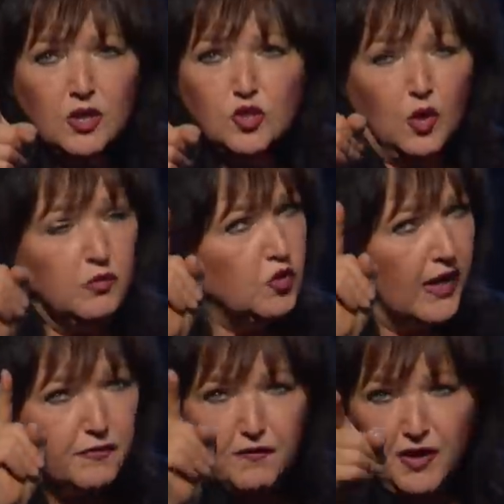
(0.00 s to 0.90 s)
Don't try
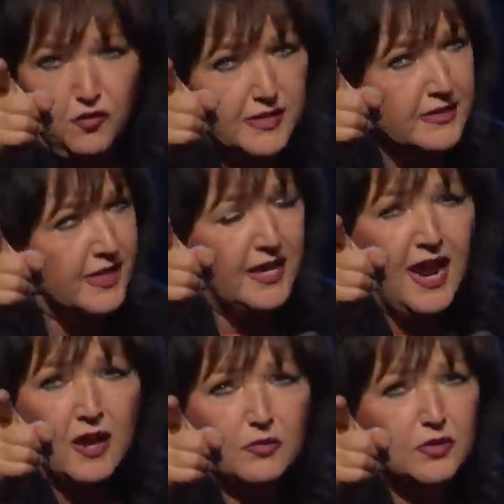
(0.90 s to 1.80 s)
to figure this thing
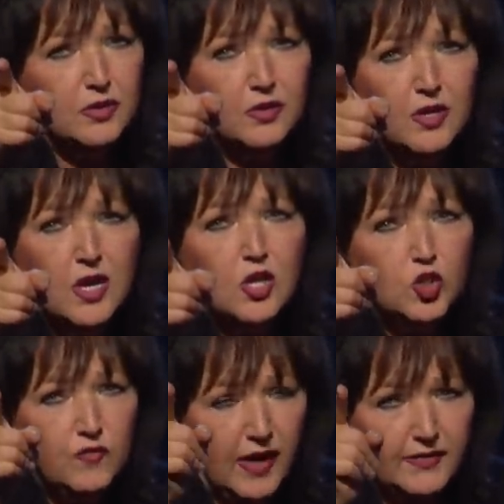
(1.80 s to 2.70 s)
out.
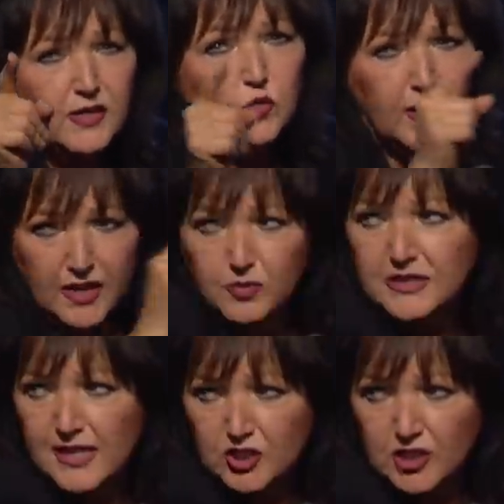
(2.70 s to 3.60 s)
That's what he was
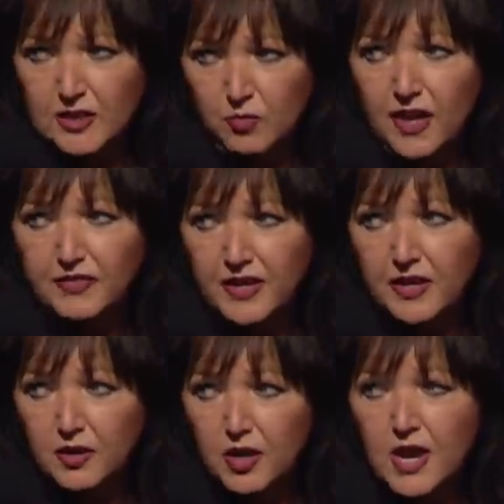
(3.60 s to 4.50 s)
teaching them right there.
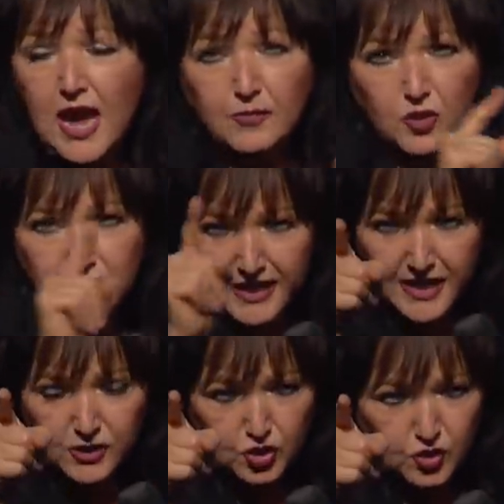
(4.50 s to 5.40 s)
I'm going to
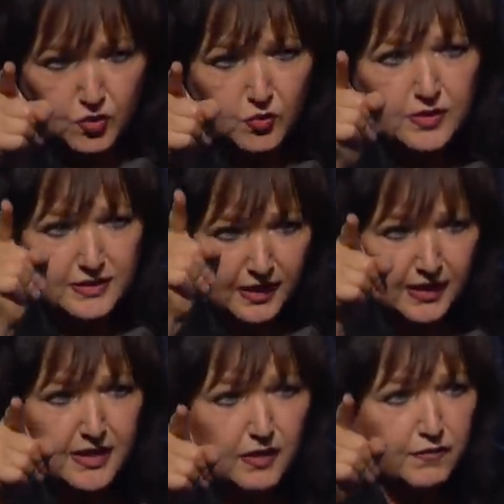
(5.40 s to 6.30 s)
teach you to
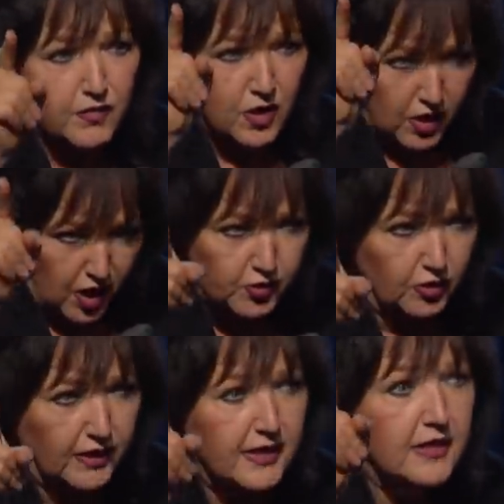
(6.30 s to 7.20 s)
live
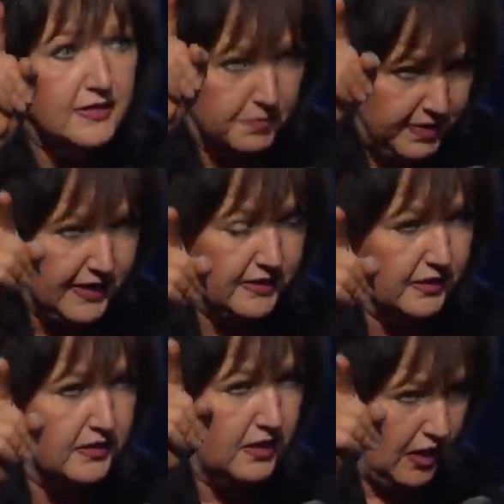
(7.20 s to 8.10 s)
utterly
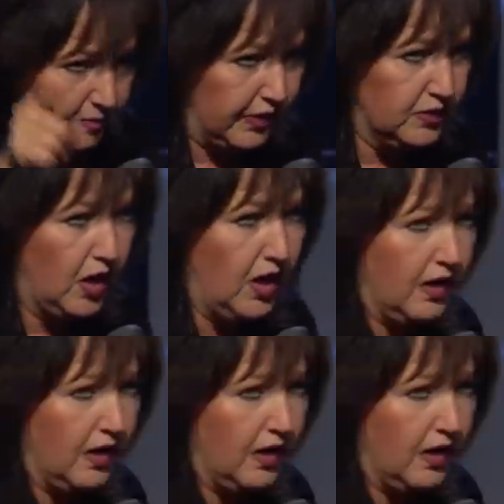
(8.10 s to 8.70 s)
dependent upon God.